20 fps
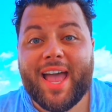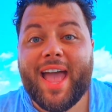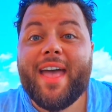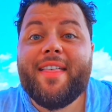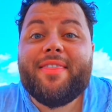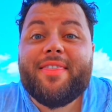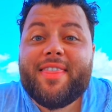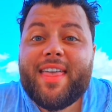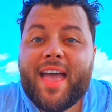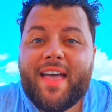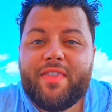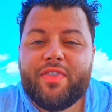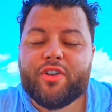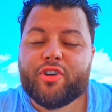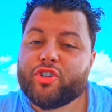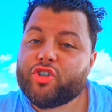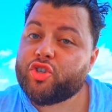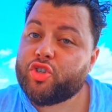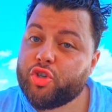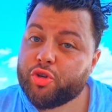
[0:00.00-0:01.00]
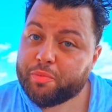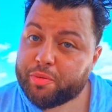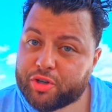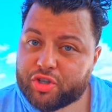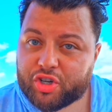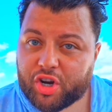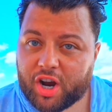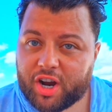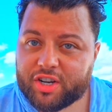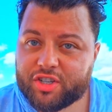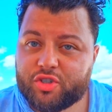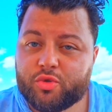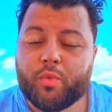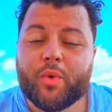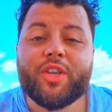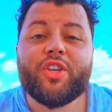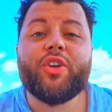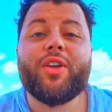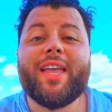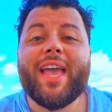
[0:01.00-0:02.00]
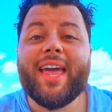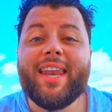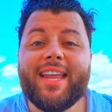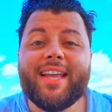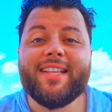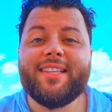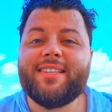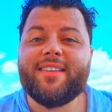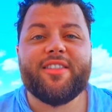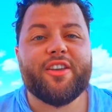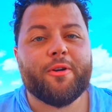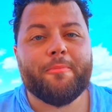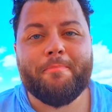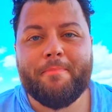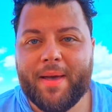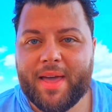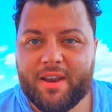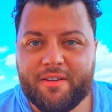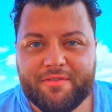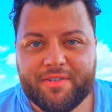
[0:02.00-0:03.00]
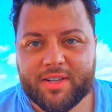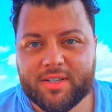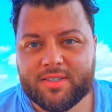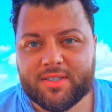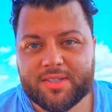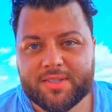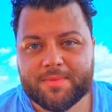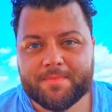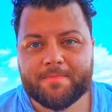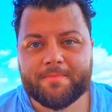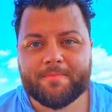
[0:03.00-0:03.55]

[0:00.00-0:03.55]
and then they're supercharged when you get into their benefits.